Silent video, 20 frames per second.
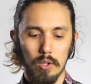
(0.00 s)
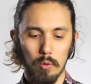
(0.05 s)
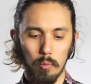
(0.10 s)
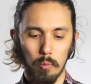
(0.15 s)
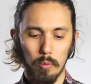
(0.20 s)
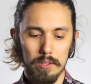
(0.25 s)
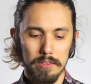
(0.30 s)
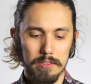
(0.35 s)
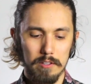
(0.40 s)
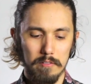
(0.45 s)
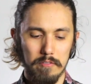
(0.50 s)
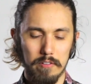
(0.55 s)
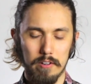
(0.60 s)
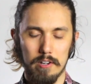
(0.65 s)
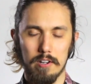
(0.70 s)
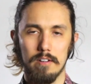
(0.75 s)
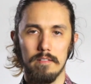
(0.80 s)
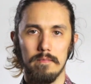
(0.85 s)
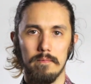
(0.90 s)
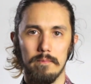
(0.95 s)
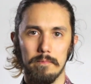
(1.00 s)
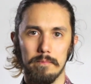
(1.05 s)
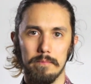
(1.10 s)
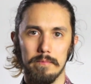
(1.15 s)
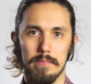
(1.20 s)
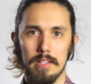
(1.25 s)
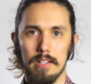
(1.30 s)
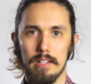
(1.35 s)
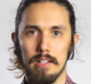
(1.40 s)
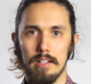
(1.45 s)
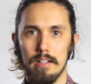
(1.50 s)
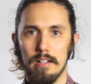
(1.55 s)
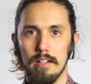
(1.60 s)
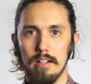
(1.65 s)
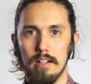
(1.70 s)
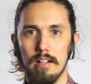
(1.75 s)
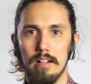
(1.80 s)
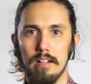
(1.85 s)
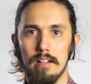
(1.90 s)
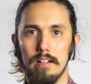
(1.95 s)
with a footer,
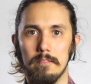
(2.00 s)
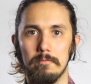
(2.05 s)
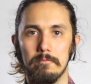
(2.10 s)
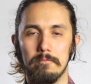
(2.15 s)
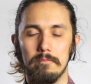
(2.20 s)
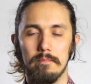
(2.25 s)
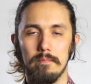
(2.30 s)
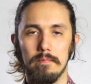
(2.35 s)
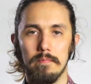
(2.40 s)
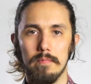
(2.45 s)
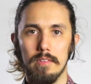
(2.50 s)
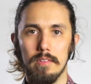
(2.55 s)
um,